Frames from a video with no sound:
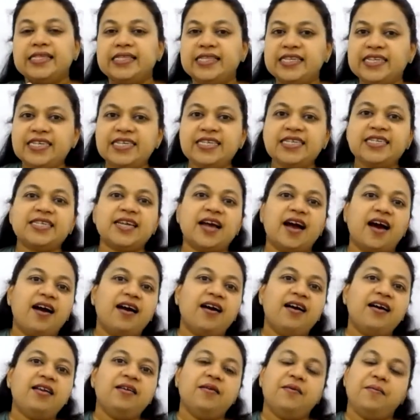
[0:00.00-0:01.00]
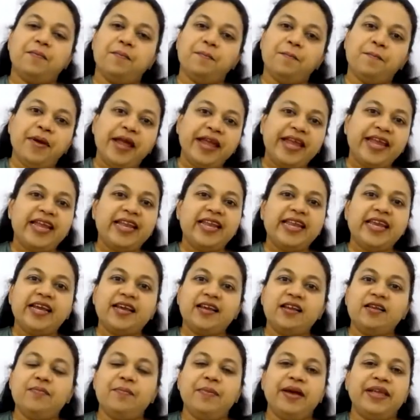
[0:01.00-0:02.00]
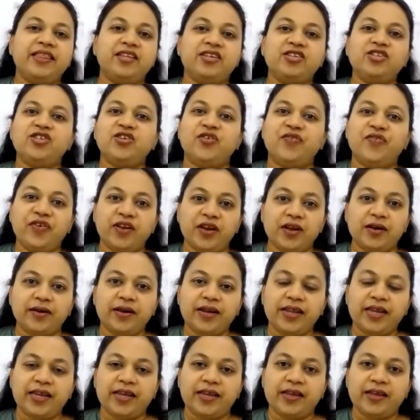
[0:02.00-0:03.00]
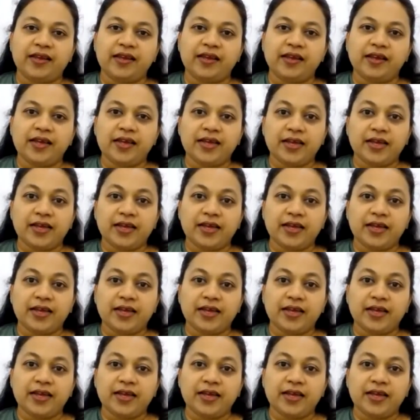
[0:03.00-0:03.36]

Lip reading: These are mechanical methods of learning.